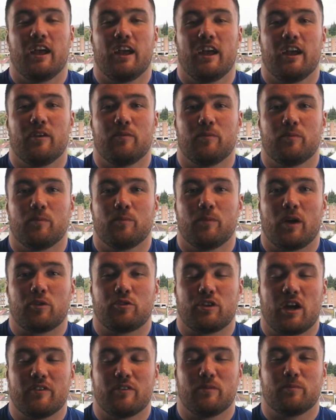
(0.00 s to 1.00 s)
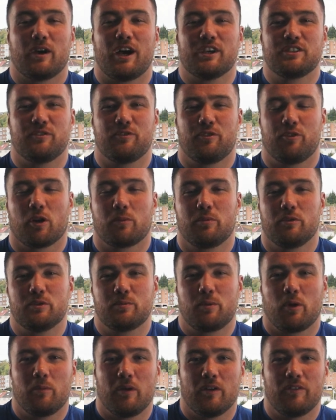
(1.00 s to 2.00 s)
Uh, my driving passion for rugby
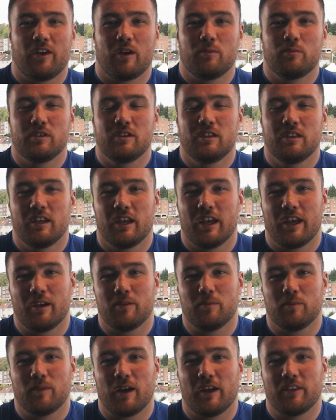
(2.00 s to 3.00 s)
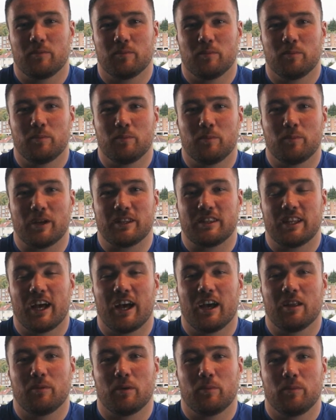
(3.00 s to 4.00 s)
was part of my family. Um, I think my
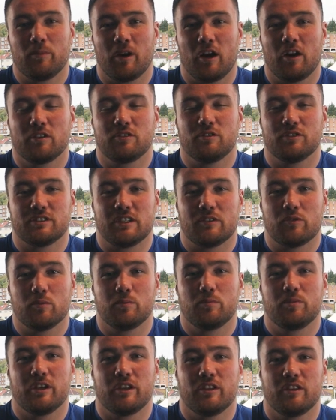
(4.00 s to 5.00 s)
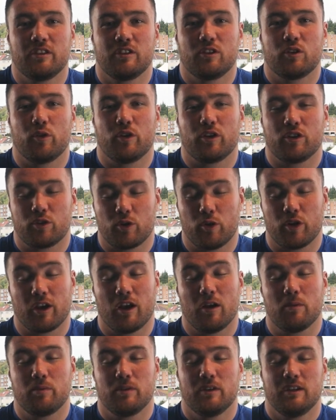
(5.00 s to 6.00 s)
dad, my, my, uncles and everyone played growing, growing
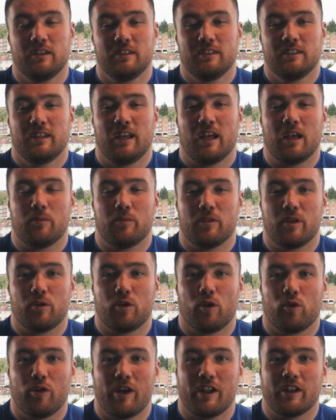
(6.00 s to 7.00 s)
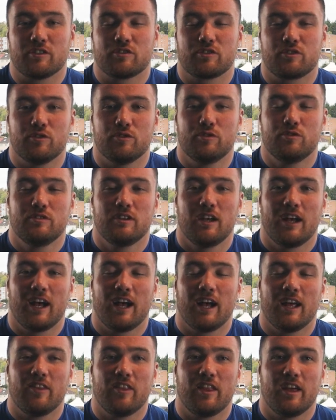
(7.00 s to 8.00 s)
up. and um, they were all ran at school.
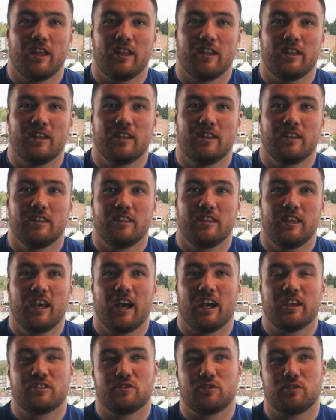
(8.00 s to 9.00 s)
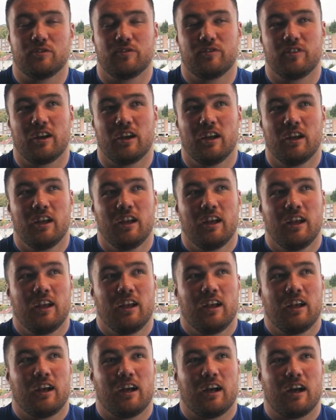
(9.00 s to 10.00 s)
And then, yeah, I sort of
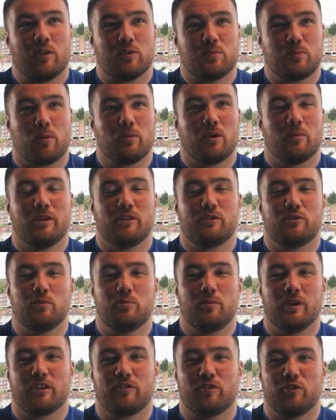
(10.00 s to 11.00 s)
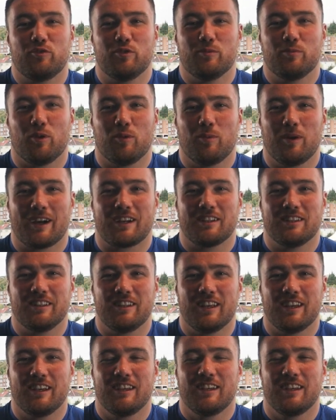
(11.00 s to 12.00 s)
I was probably a bit too big for football back in
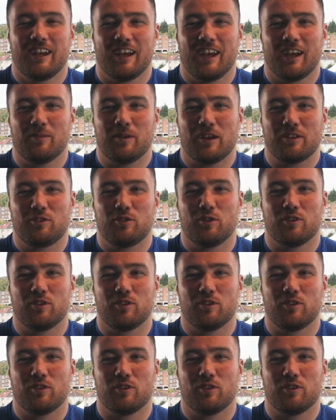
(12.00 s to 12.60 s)
the day. Um, I had